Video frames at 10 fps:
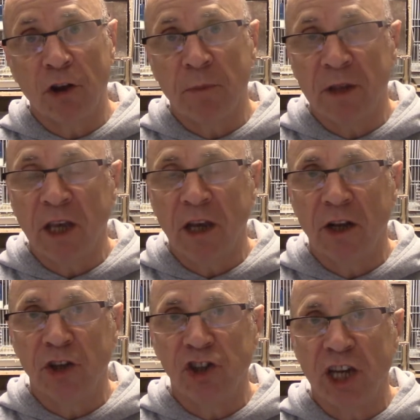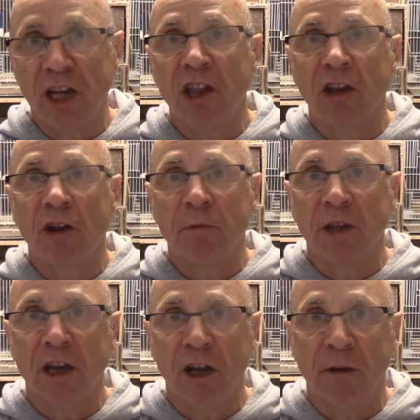particular genes and those
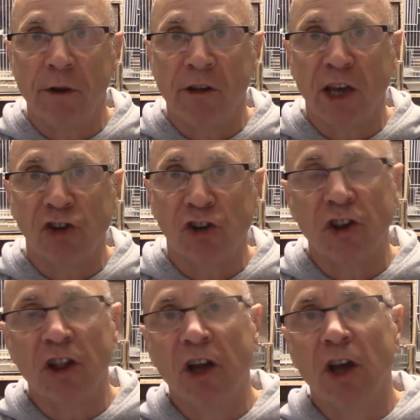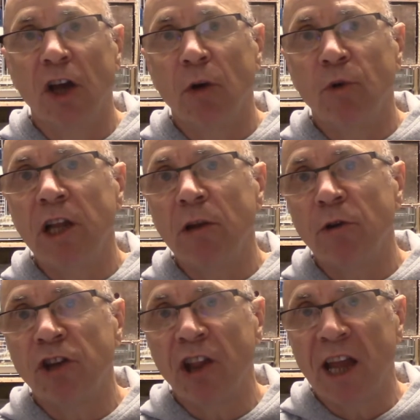particular mutations, we need to
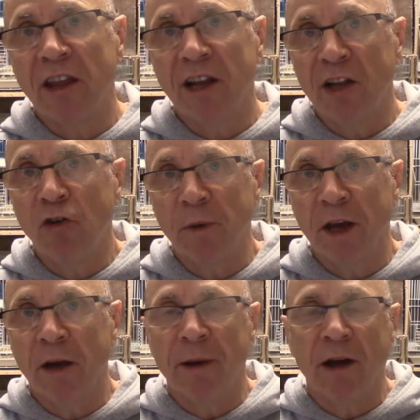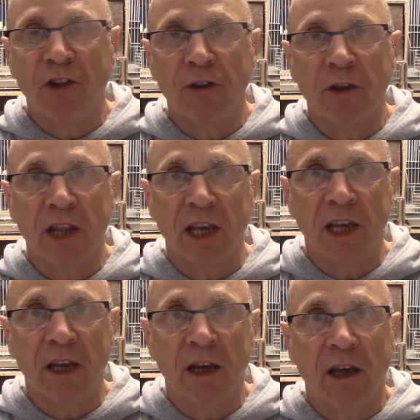understand a little bit about
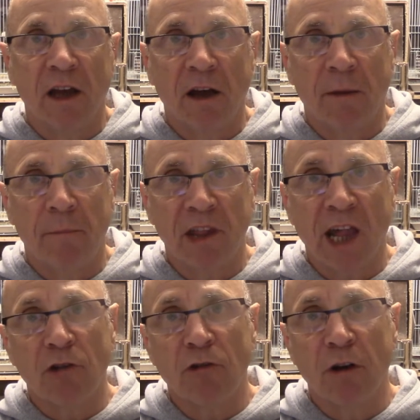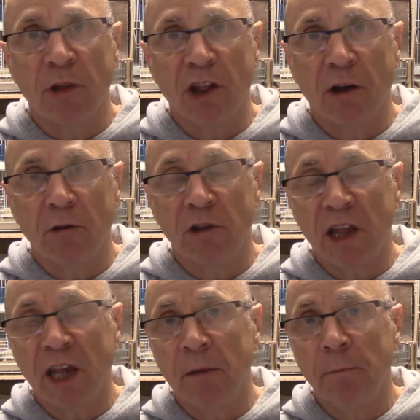the sex chromosomes
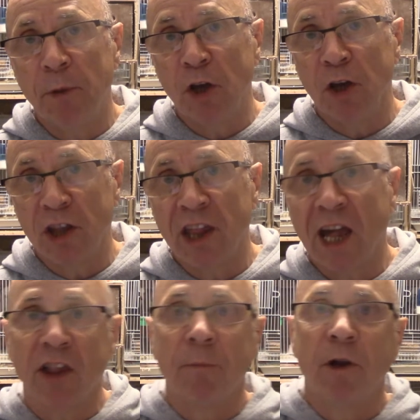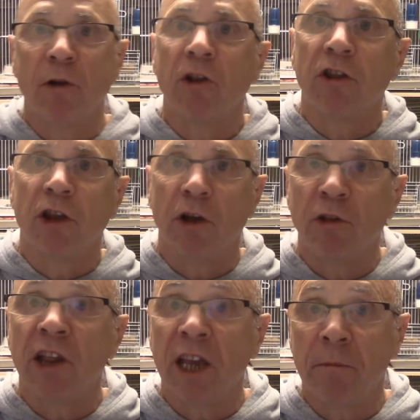in birds as opposed to
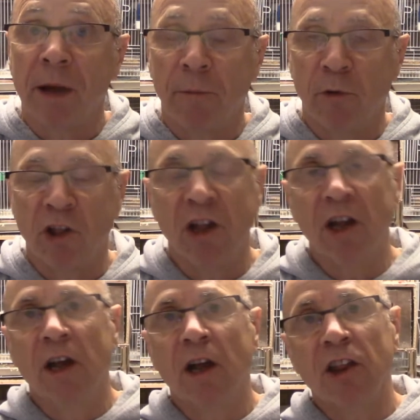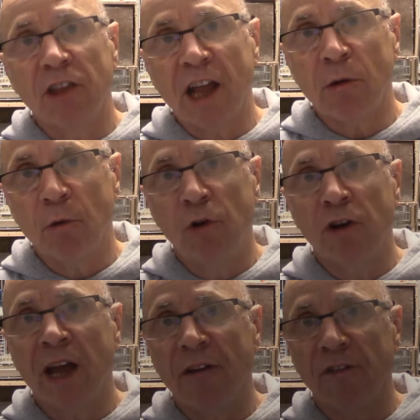those in mammals. So that's what we'll
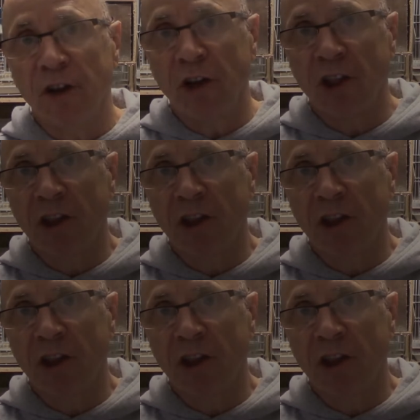look at first.